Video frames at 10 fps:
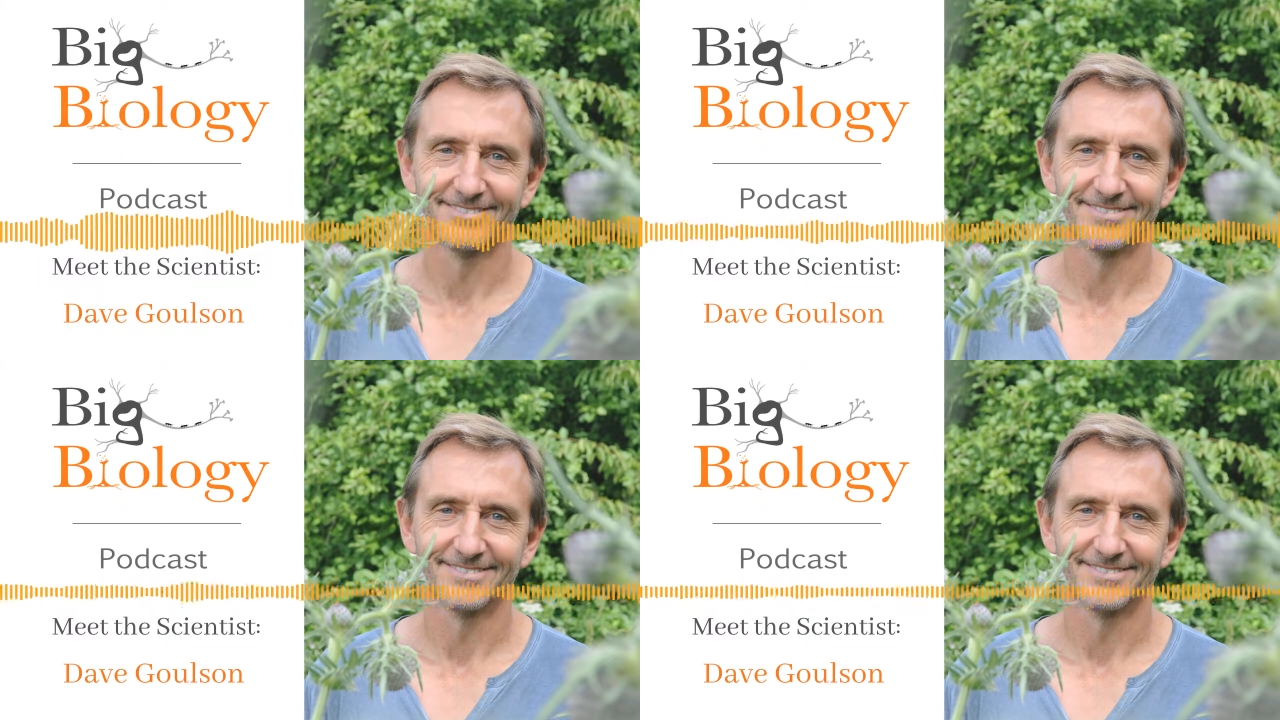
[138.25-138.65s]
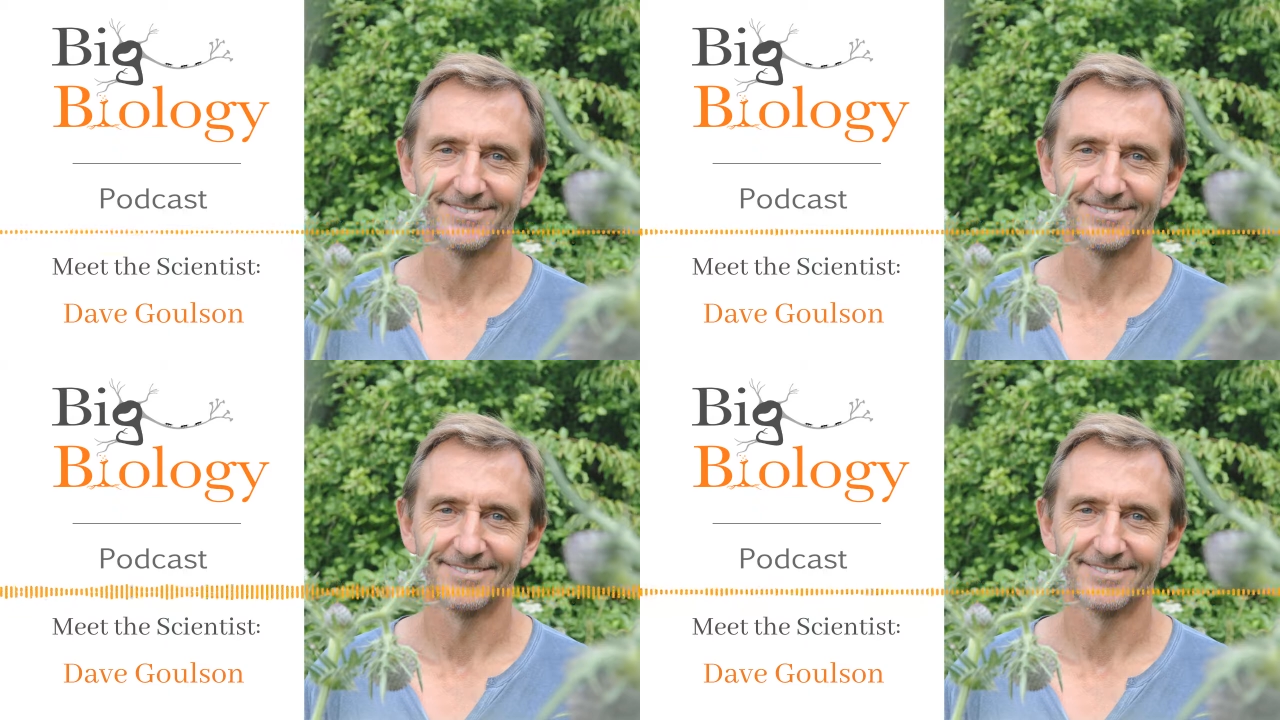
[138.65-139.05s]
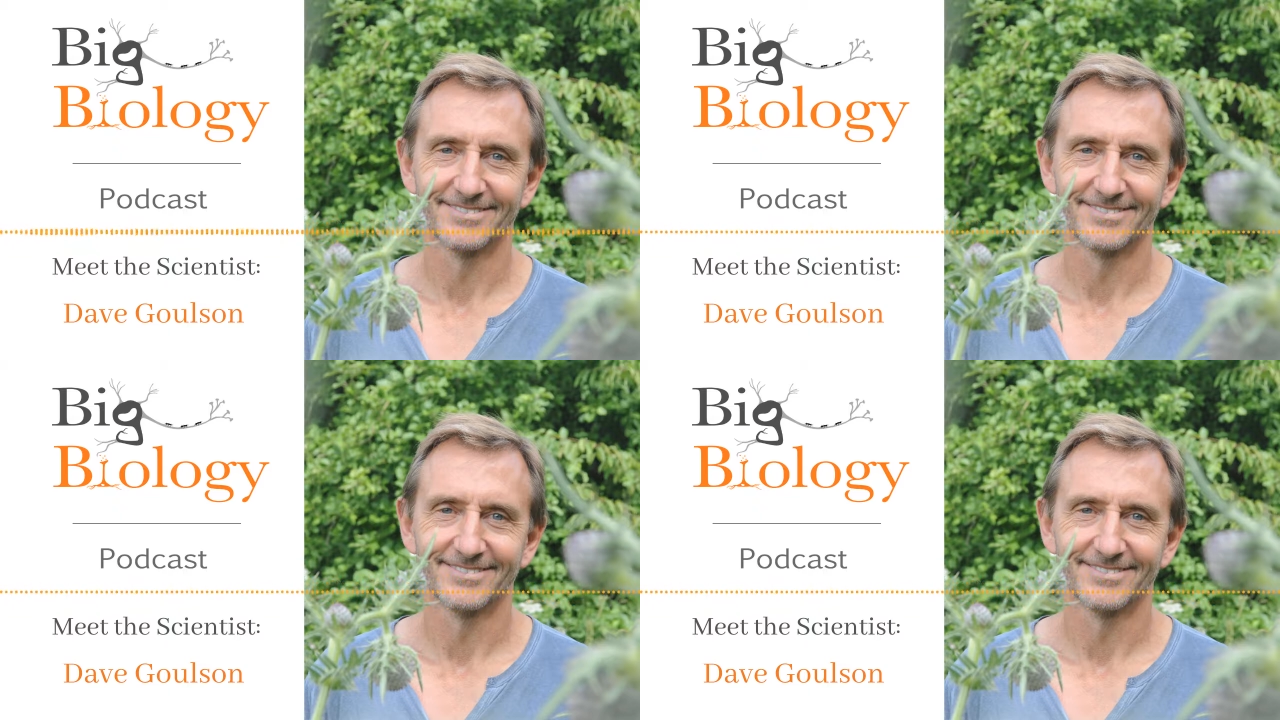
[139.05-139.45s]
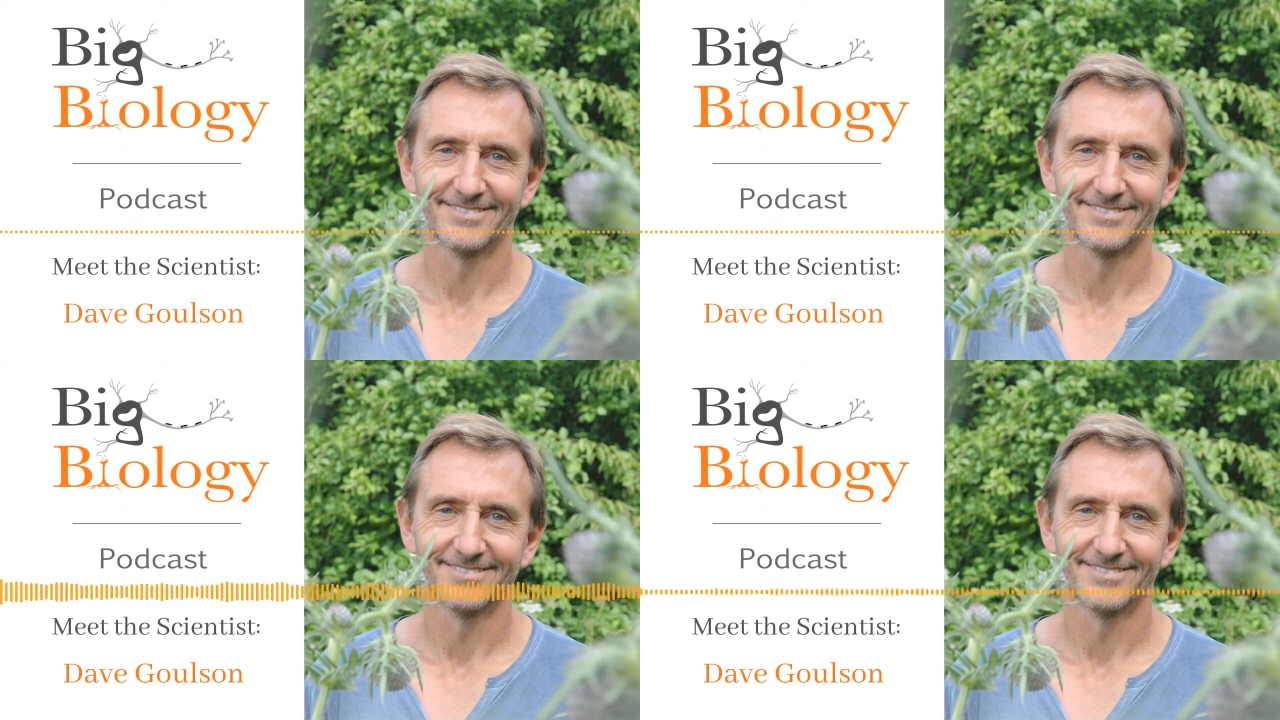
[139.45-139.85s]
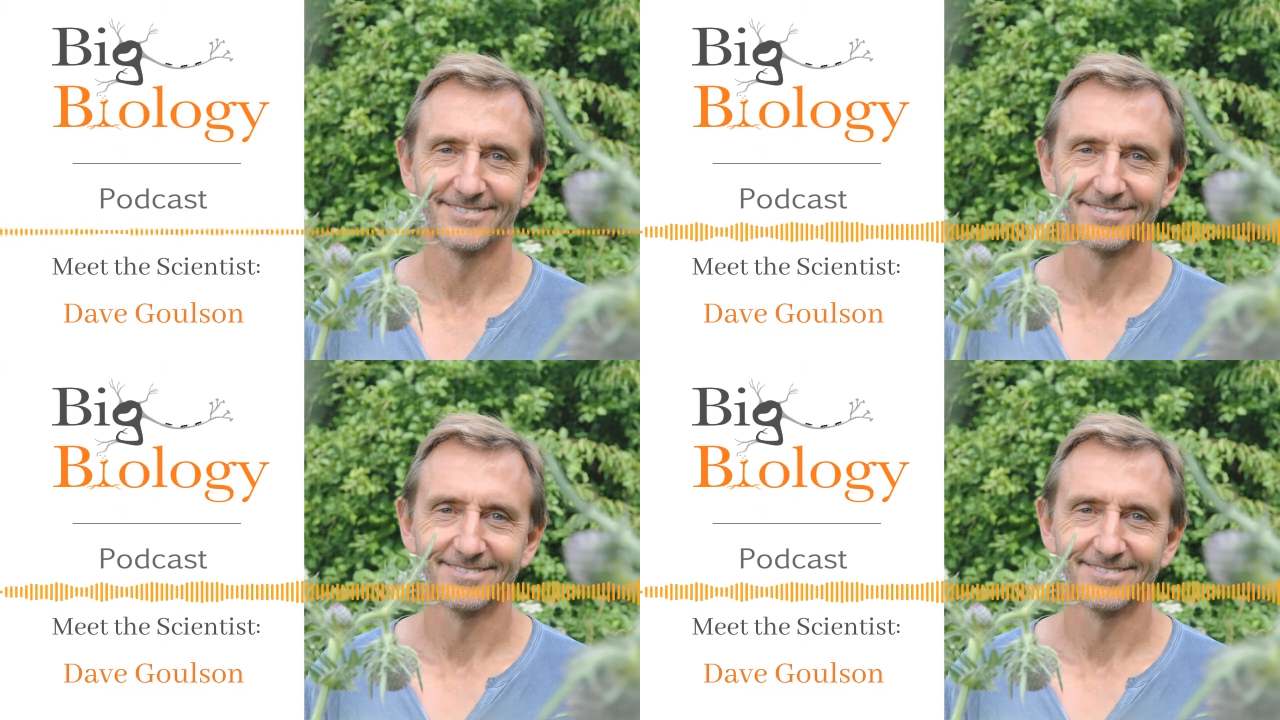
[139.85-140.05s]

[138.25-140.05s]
when they were common would, mm-hmm.